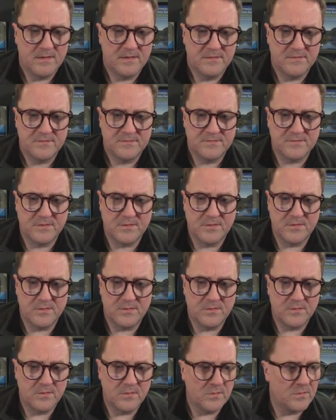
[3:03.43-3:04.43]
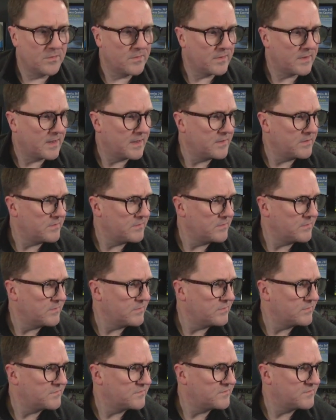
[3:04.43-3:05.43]
So can you
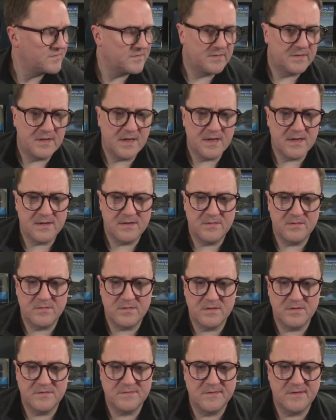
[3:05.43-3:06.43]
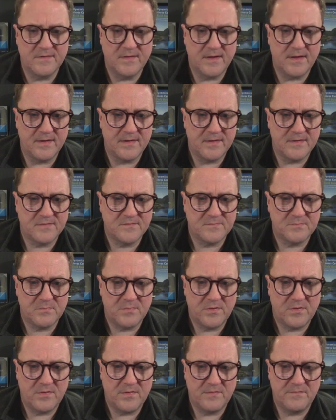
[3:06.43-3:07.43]
see? Yeah, you can see that. That's
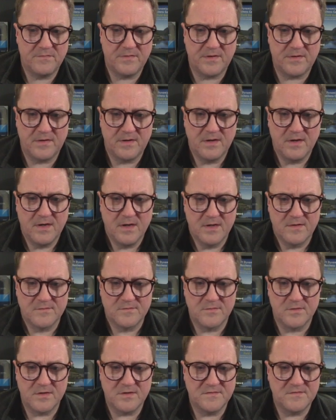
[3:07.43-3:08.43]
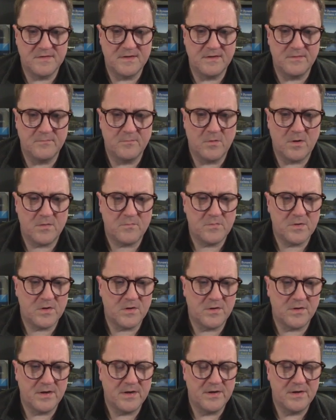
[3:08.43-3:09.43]
perfect. So you can see what we
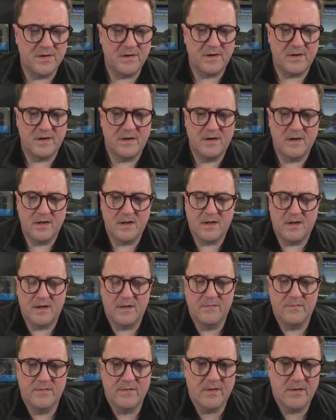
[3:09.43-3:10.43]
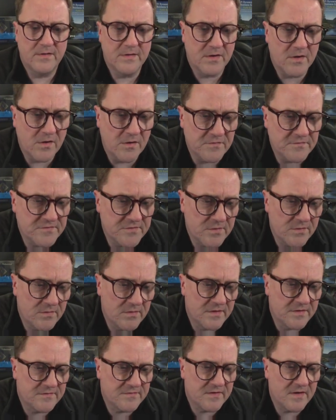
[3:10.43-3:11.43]
got here on the console
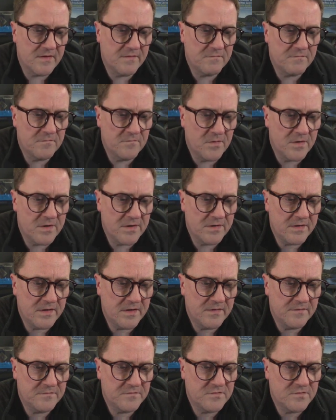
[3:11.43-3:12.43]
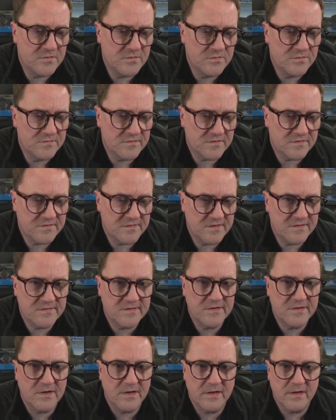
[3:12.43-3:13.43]
is F1, F2, success, and
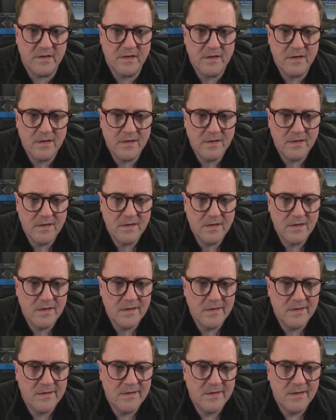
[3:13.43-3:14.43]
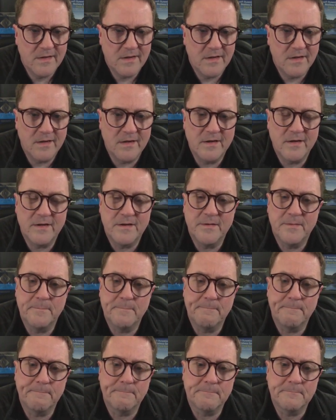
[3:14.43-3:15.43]
done. So
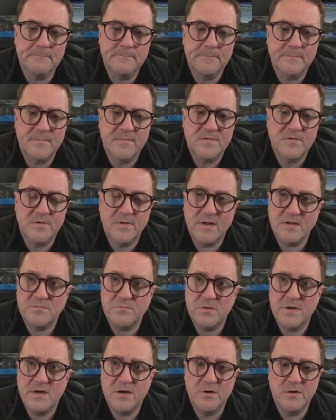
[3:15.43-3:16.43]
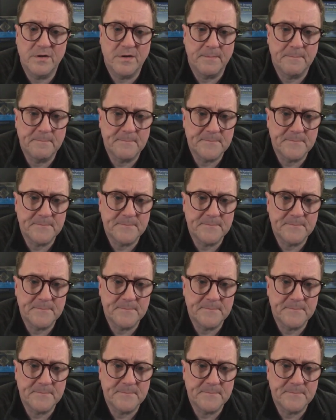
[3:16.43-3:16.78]
that's pretty good.